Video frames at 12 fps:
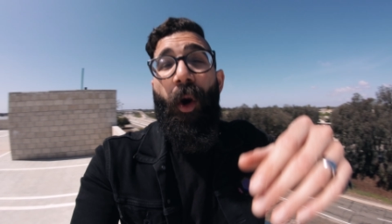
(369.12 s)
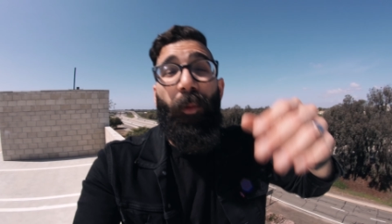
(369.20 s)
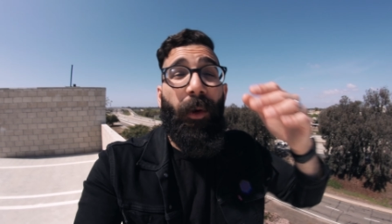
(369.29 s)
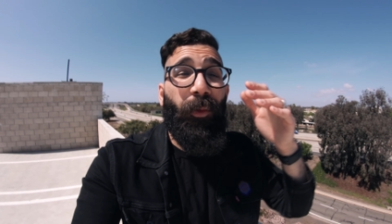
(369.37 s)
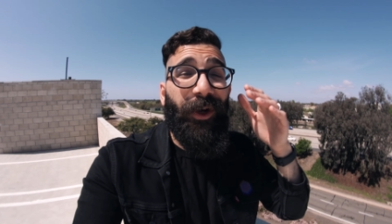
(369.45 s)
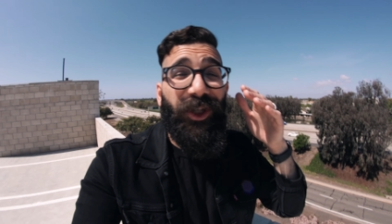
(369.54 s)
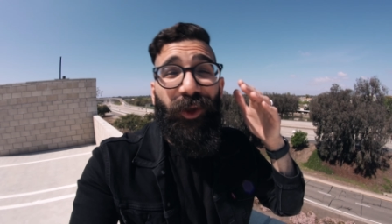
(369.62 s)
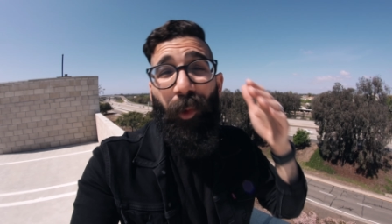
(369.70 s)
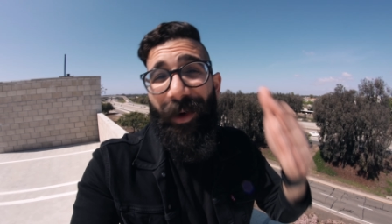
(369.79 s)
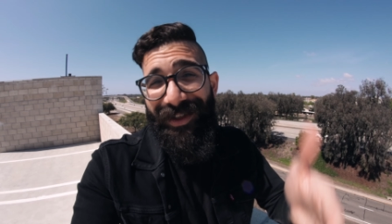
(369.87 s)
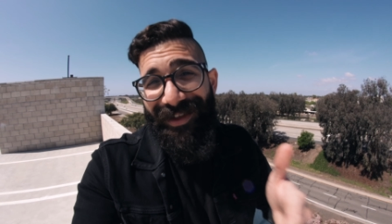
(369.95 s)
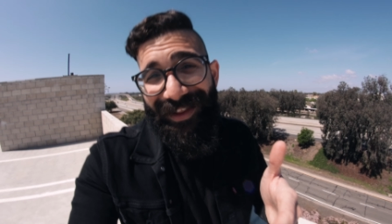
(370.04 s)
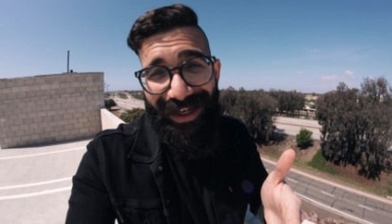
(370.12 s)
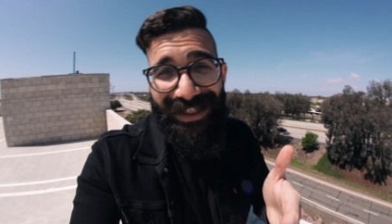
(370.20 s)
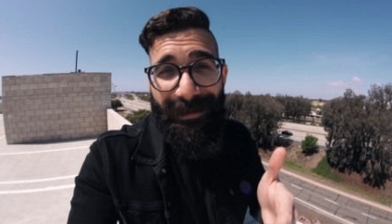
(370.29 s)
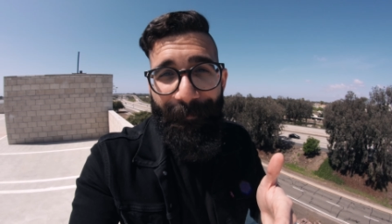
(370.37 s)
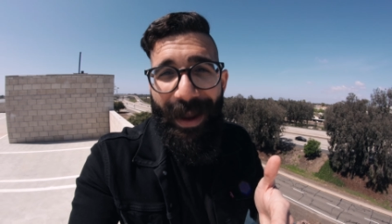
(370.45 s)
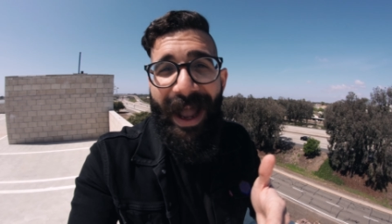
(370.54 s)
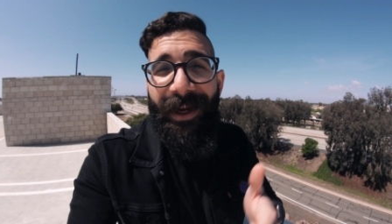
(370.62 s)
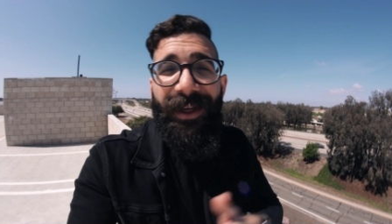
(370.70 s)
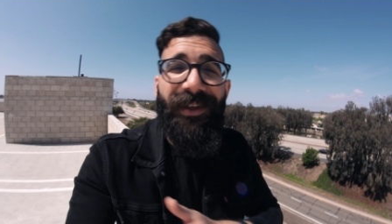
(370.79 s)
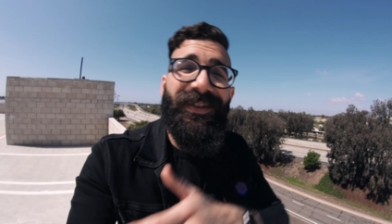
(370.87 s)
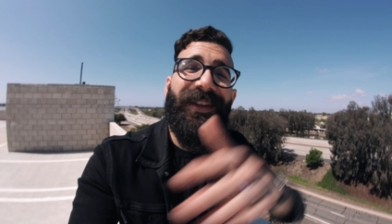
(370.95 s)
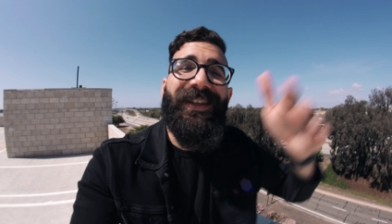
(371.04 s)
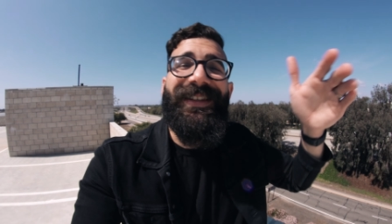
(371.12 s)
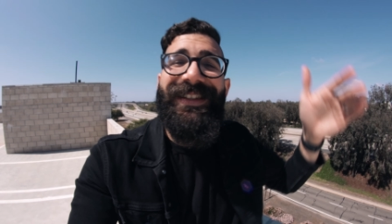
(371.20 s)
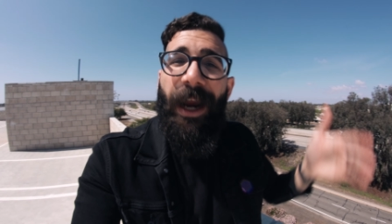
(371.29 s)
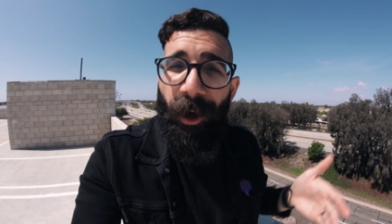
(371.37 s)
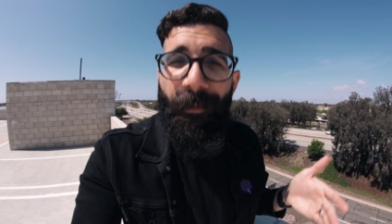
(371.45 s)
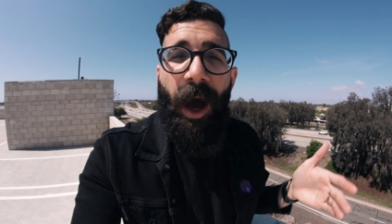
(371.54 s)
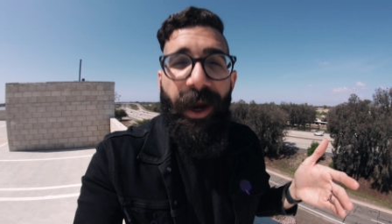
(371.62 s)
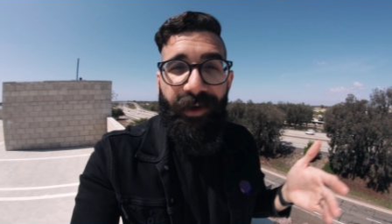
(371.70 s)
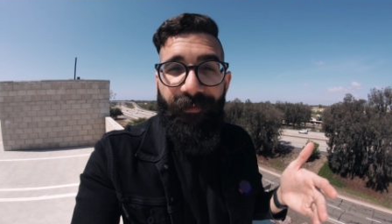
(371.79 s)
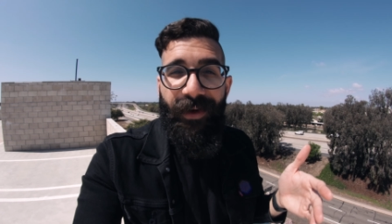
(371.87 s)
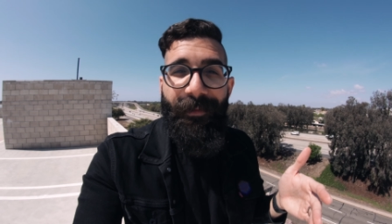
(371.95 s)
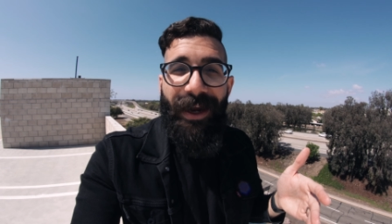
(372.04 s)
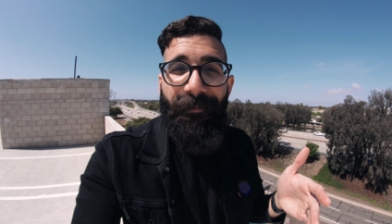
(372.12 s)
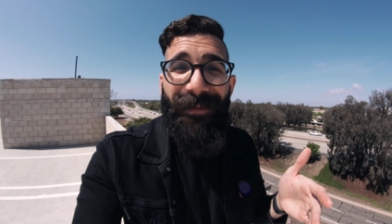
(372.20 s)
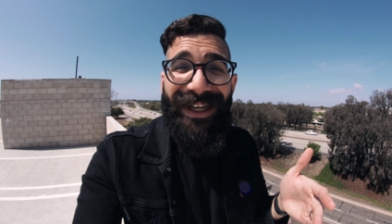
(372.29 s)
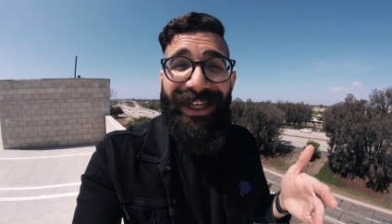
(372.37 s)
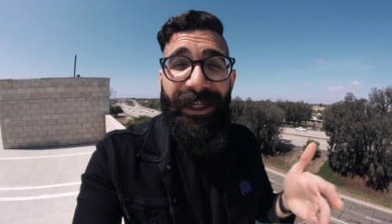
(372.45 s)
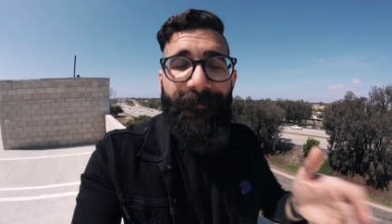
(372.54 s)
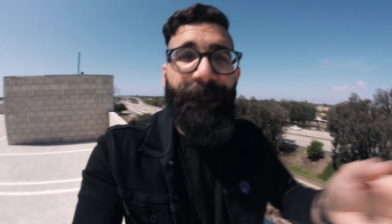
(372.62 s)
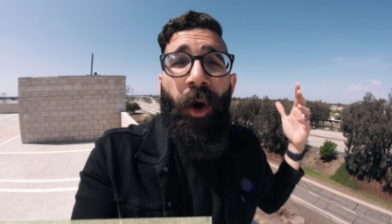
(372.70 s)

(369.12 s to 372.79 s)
When we switch things back to the Saramonic VMic Mini,